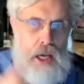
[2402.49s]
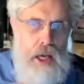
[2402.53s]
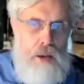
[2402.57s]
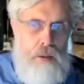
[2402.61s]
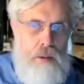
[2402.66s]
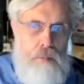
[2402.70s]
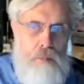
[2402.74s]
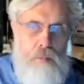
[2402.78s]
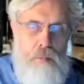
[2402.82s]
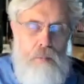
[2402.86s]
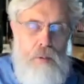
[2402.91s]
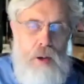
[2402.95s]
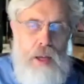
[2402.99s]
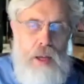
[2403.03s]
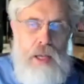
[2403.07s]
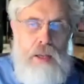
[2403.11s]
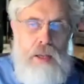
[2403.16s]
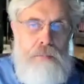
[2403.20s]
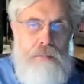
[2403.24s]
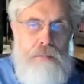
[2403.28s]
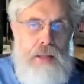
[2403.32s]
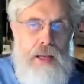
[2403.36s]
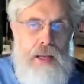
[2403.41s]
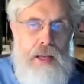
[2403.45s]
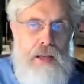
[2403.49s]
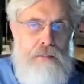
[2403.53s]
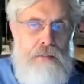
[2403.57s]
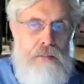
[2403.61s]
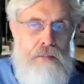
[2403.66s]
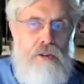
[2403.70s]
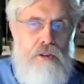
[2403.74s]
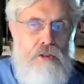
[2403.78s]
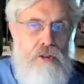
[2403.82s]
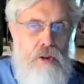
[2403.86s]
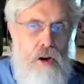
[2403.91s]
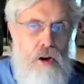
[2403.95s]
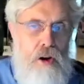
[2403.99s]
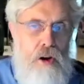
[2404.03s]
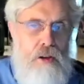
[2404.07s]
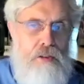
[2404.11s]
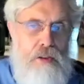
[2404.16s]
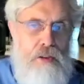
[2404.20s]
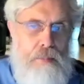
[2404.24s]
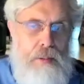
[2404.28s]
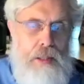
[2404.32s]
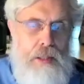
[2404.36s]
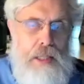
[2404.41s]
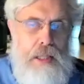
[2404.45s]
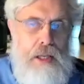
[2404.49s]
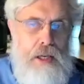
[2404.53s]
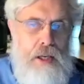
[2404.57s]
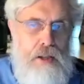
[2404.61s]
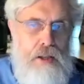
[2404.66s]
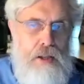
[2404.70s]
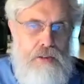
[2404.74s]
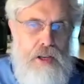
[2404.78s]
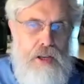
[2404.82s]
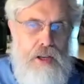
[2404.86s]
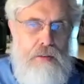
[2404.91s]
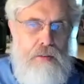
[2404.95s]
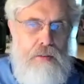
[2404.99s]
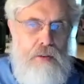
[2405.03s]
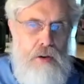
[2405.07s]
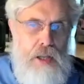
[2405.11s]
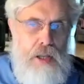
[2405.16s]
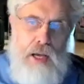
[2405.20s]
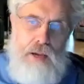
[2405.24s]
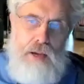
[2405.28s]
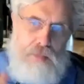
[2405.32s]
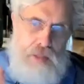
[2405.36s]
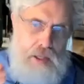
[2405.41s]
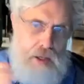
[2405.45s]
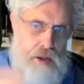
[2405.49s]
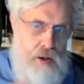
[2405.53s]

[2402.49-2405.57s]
And, and if they even saw something that could save your life,